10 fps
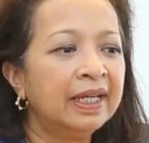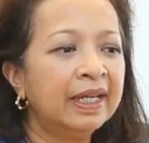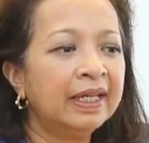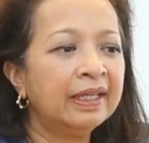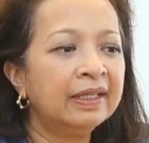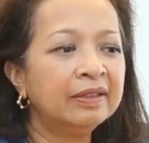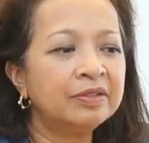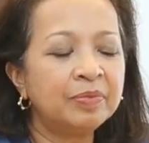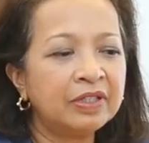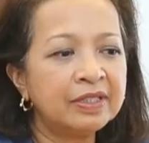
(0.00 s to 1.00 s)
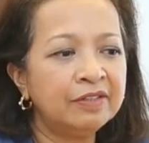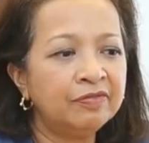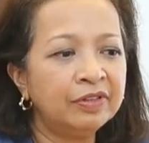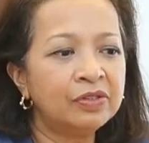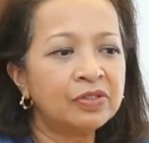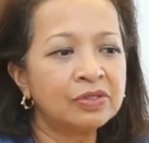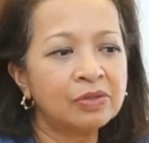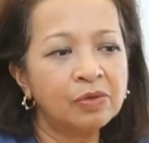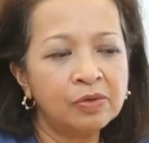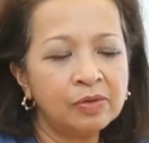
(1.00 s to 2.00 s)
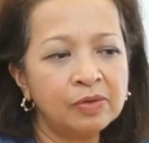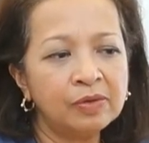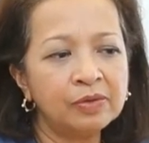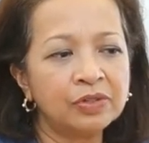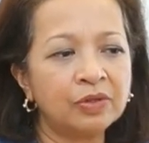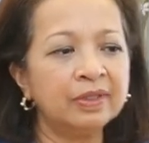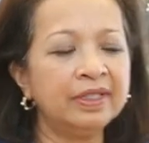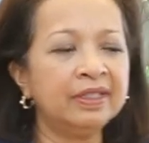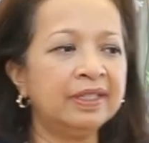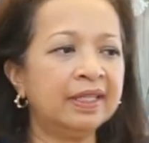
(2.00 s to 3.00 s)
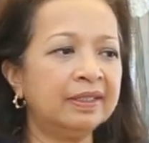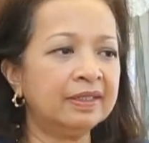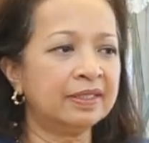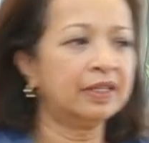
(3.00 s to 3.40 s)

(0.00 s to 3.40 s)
and it's because he feels so strongly that this